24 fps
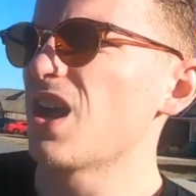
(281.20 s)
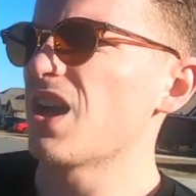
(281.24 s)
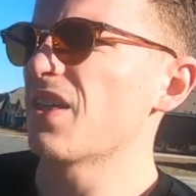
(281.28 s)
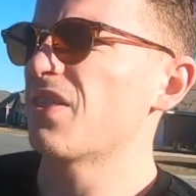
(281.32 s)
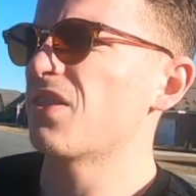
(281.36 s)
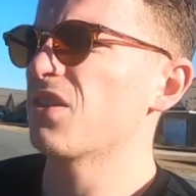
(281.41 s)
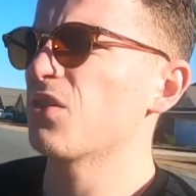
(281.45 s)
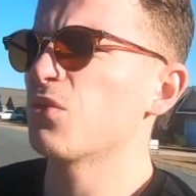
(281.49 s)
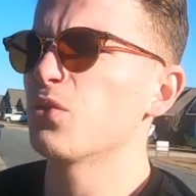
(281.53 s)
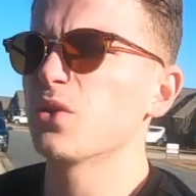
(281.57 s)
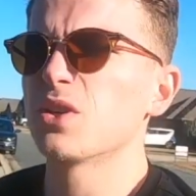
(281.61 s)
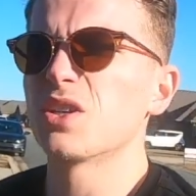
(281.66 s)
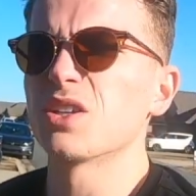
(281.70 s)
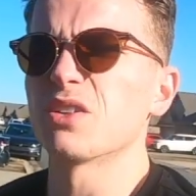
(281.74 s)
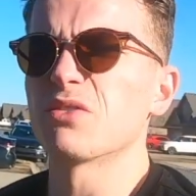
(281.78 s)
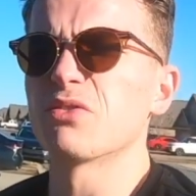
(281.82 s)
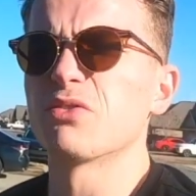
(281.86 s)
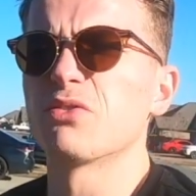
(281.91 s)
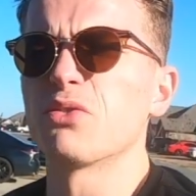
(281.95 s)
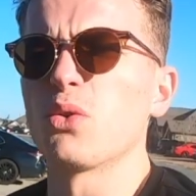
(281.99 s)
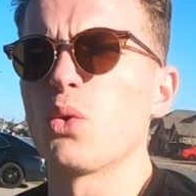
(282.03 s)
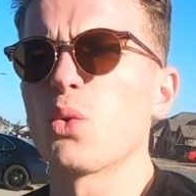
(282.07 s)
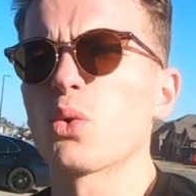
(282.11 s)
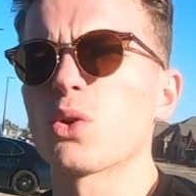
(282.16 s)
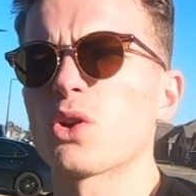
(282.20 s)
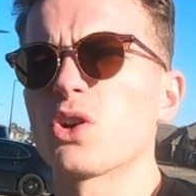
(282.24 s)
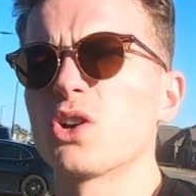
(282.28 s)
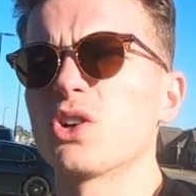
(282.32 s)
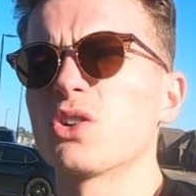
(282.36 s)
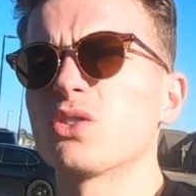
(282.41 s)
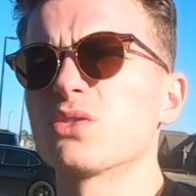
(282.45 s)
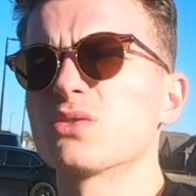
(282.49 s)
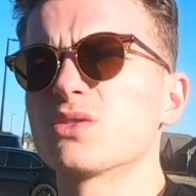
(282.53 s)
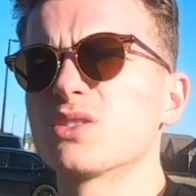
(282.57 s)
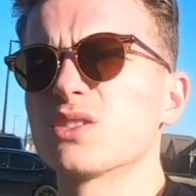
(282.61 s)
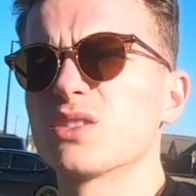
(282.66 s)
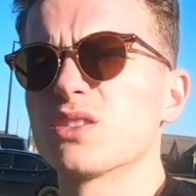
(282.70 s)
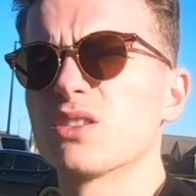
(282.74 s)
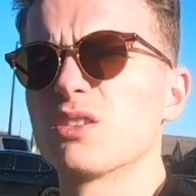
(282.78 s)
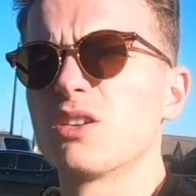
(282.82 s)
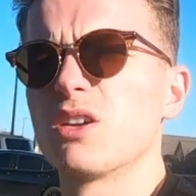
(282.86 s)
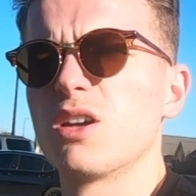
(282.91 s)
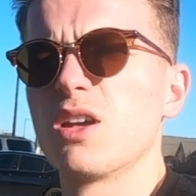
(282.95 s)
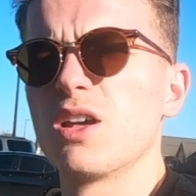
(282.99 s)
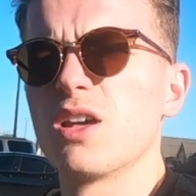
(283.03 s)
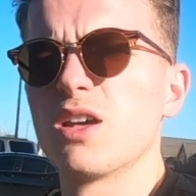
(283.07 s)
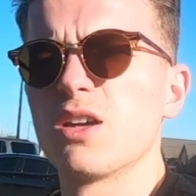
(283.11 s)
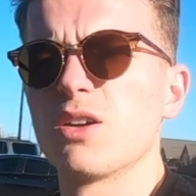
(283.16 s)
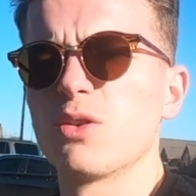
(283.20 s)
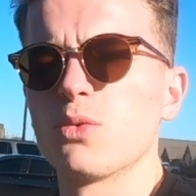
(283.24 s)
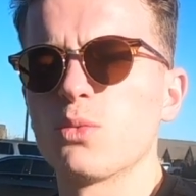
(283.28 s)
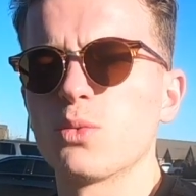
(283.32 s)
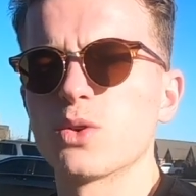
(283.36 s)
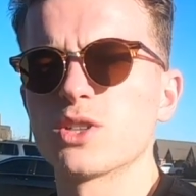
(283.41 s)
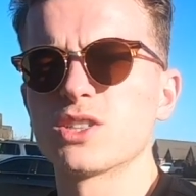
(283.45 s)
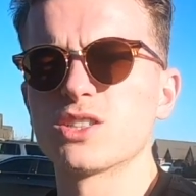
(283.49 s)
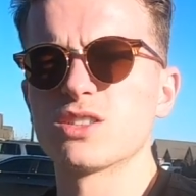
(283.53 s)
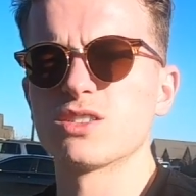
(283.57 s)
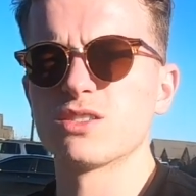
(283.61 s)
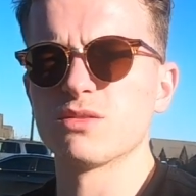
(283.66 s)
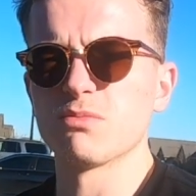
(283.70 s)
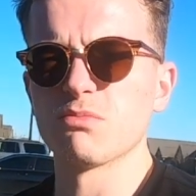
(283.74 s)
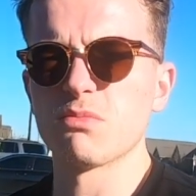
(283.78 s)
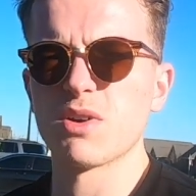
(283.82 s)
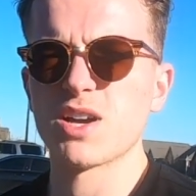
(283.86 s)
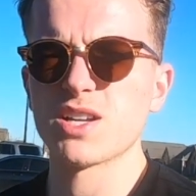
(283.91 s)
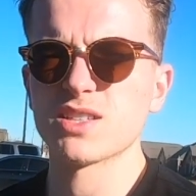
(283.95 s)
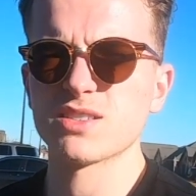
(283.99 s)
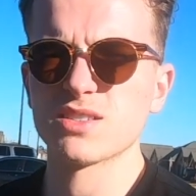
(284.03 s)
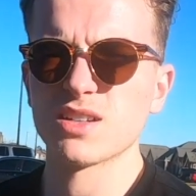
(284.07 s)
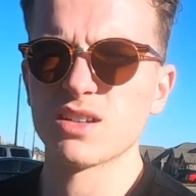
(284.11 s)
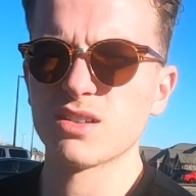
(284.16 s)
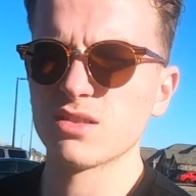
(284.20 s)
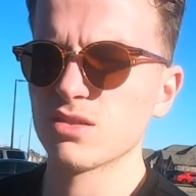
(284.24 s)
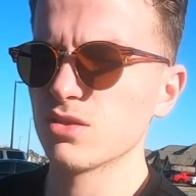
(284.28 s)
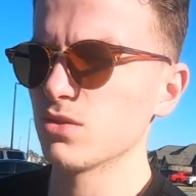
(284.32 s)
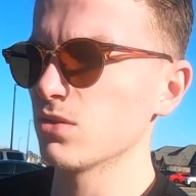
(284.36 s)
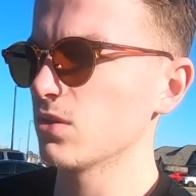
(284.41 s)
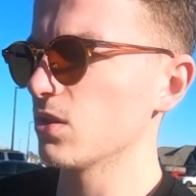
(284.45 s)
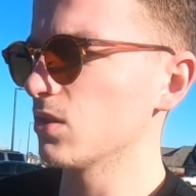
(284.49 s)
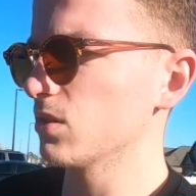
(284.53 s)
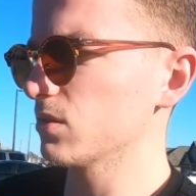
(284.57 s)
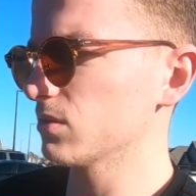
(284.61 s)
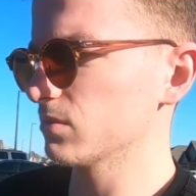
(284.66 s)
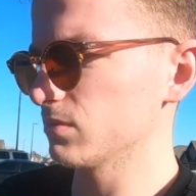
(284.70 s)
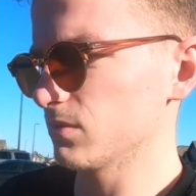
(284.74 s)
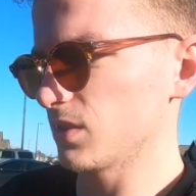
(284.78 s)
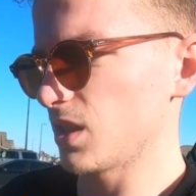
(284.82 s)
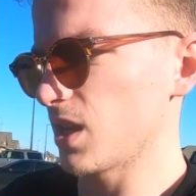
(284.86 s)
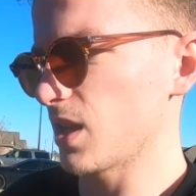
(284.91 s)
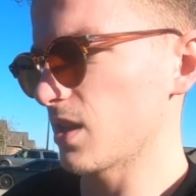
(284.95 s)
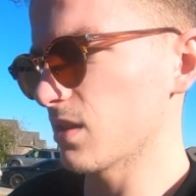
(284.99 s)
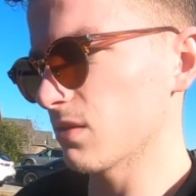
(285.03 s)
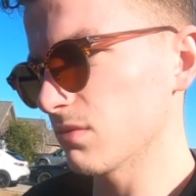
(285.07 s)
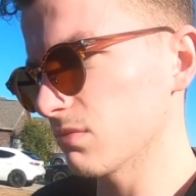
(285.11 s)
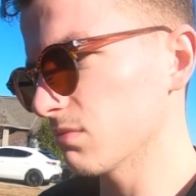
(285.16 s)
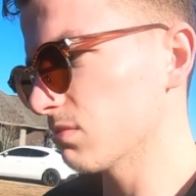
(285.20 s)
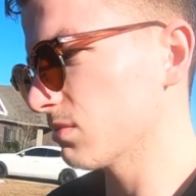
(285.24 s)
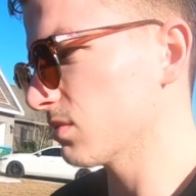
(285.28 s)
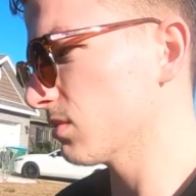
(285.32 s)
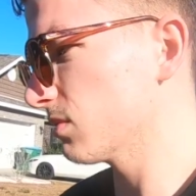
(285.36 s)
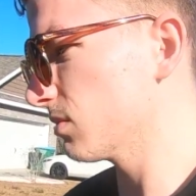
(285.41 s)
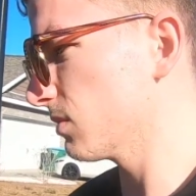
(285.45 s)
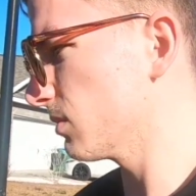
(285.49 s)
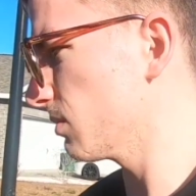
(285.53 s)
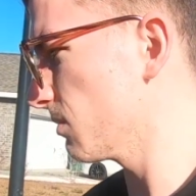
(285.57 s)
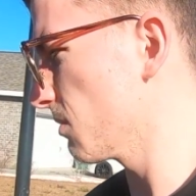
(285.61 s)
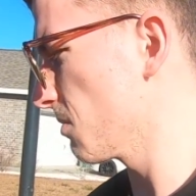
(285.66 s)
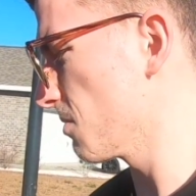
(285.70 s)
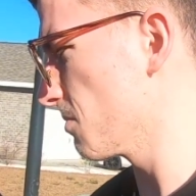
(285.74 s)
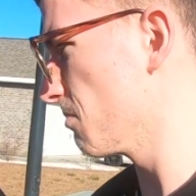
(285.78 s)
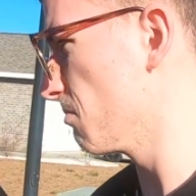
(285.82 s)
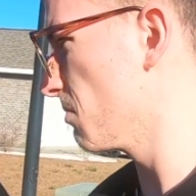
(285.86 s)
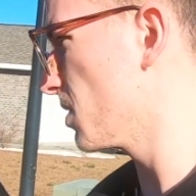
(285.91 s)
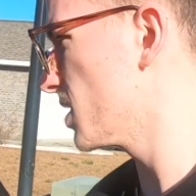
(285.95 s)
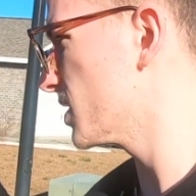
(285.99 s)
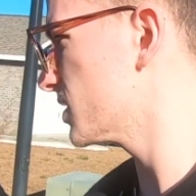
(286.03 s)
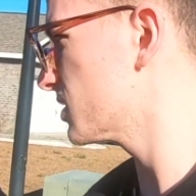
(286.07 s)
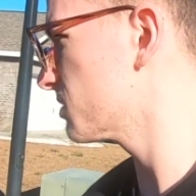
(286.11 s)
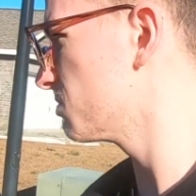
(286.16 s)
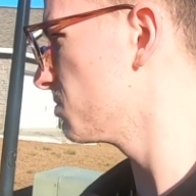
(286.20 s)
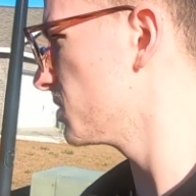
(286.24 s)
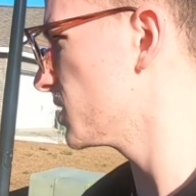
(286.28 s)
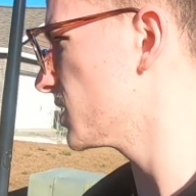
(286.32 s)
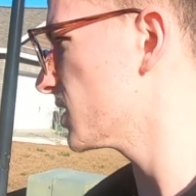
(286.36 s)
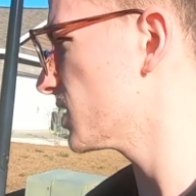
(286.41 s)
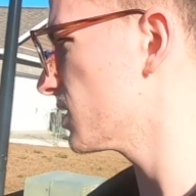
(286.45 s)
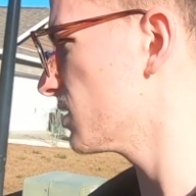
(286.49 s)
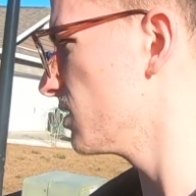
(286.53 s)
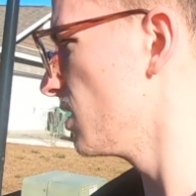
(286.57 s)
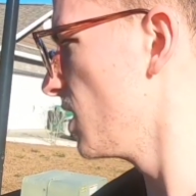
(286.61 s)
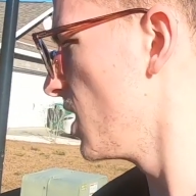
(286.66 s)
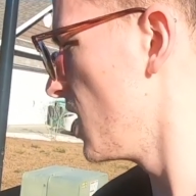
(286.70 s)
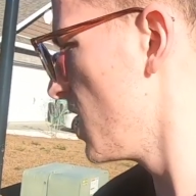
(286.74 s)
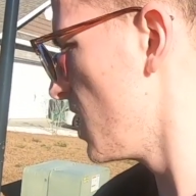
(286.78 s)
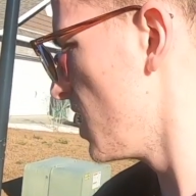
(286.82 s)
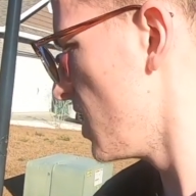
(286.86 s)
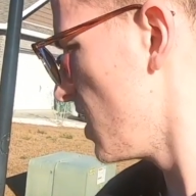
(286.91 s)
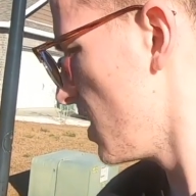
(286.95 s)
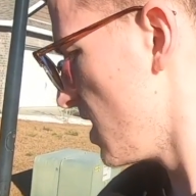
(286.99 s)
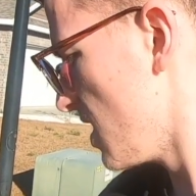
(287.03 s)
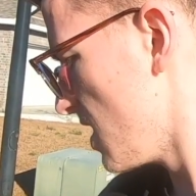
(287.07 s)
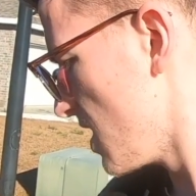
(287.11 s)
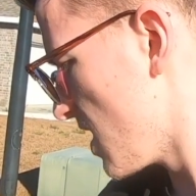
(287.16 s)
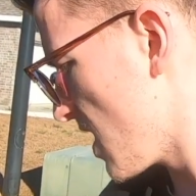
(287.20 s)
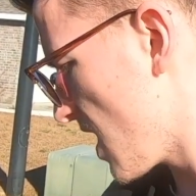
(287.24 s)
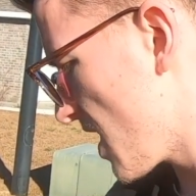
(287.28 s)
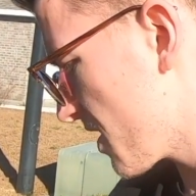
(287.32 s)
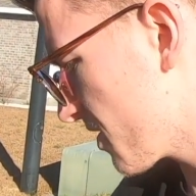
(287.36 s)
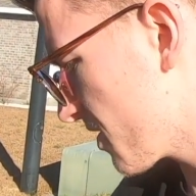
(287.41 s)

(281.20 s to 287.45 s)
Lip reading: I think we did 4 coats, which might sound a little like much, but I